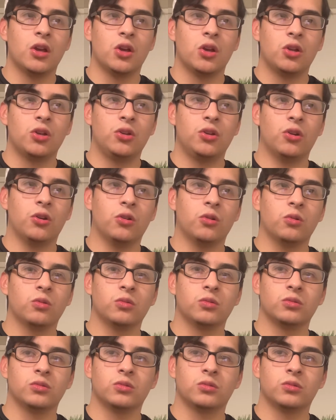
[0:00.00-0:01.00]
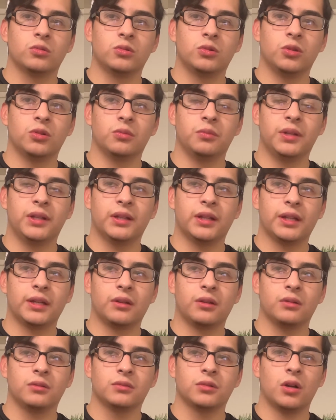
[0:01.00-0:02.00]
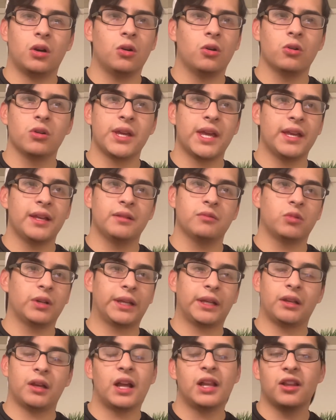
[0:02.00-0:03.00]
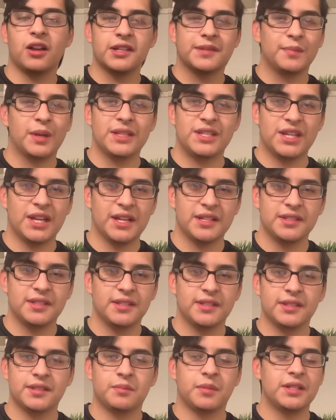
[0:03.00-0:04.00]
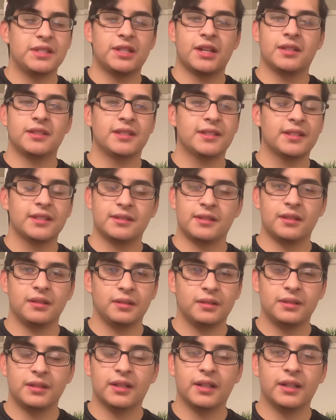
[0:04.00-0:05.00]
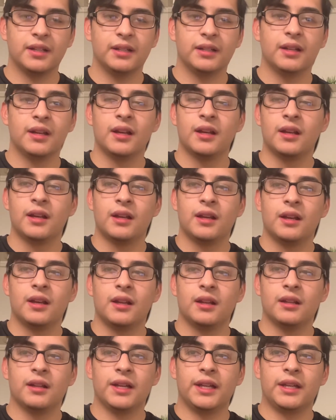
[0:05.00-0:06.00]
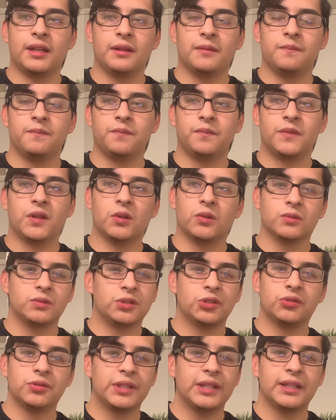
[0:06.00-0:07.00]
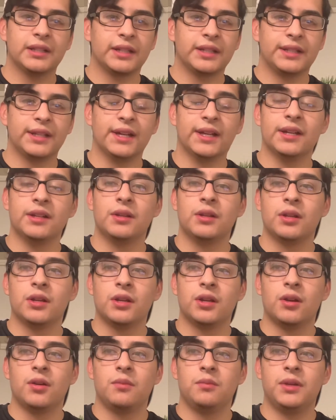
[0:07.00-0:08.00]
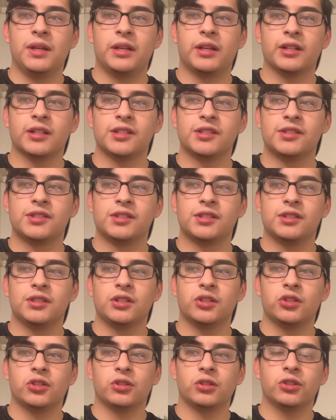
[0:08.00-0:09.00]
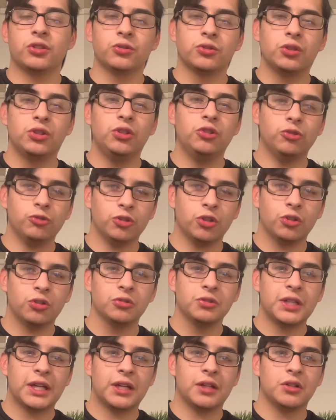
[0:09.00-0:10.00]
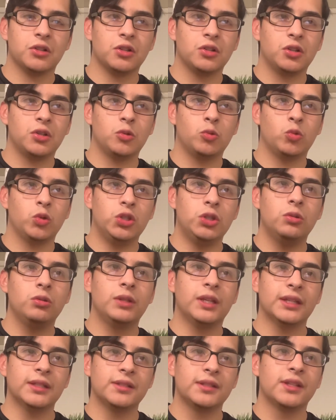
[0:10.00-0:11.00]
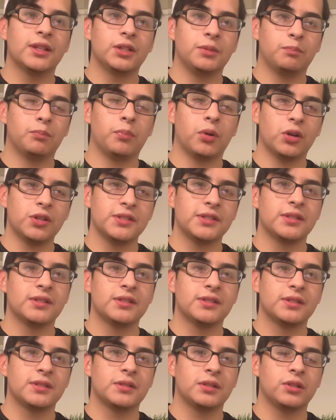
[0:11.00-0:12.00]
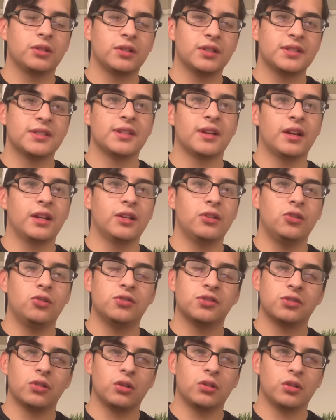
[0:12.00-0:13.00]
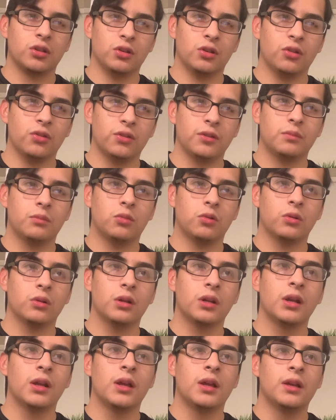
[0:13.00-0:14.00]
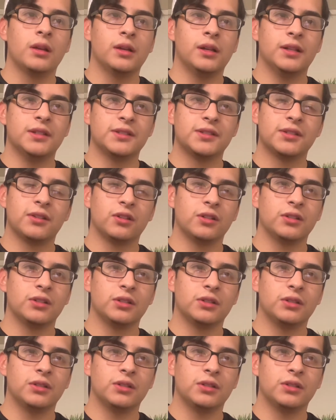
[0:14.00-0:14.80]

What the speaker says: Don't be like, oh, okay, like, I lost my chances is done. Like, don't think like that. Because little do you know that when you get to the person's good side and you start to know them more and start,